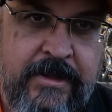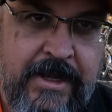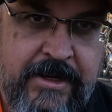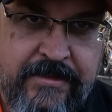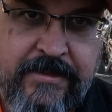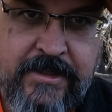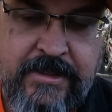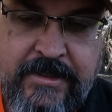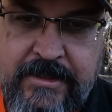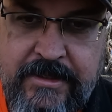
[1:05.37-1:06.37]

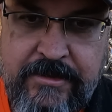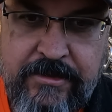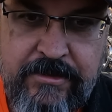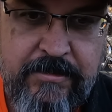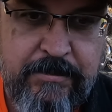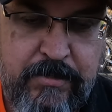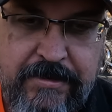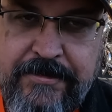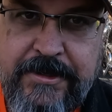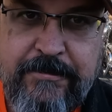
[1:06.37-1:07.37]
anything, the
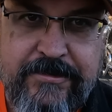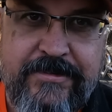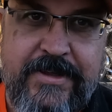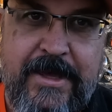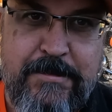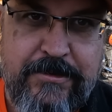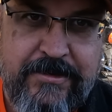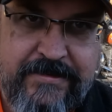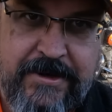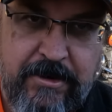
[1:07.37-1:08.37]
buffeting was just
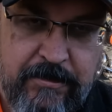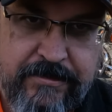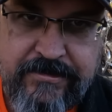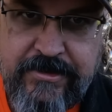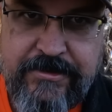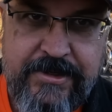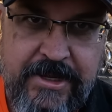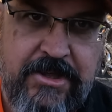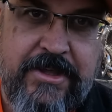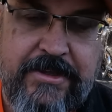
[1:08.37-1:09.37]
absolutely terrible. Just could
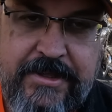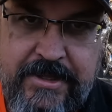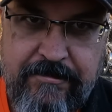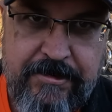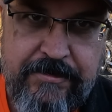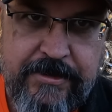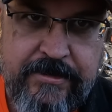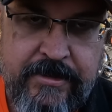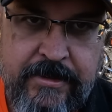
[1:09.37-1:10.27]
not get rid of it.